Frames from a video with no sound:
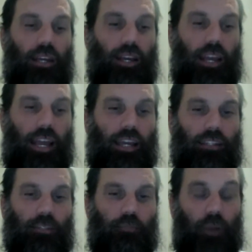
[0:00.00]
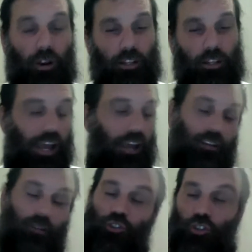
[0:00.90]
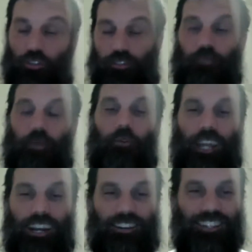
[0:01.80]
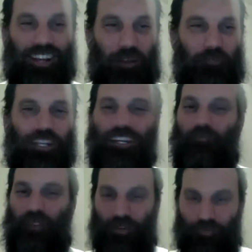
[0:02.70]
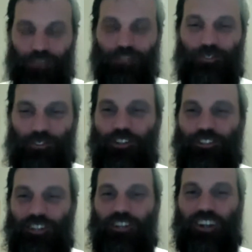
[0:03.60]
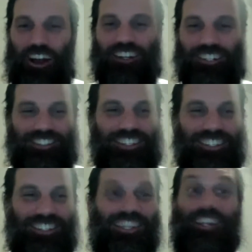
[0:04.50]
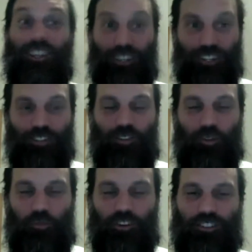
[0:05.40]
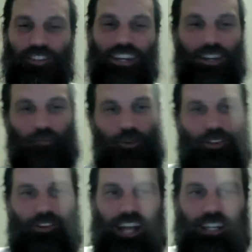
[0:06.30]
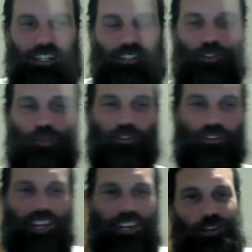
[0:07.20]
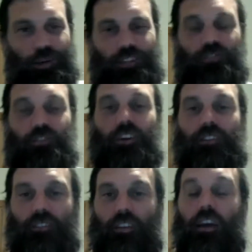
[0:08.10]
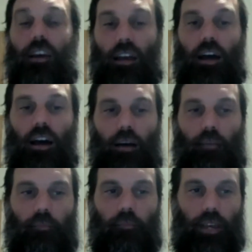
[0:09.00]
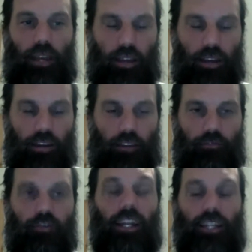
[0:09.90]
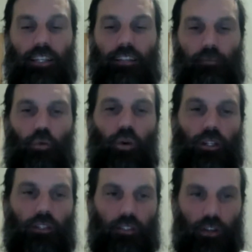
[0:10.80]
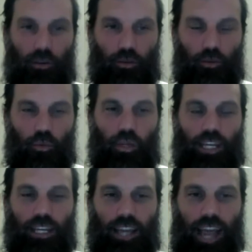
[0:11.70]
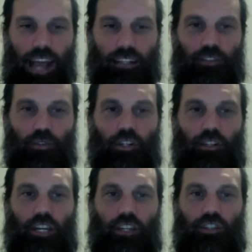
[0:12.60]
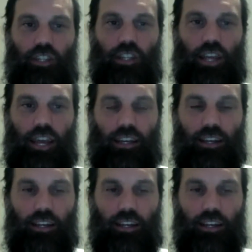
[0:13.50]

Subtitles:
And part of that, I'm sure some people care at the company, but I'm also sure they're cognizant that their consumers, both their end consumers and their restaurants, find this important. So we act as an organization that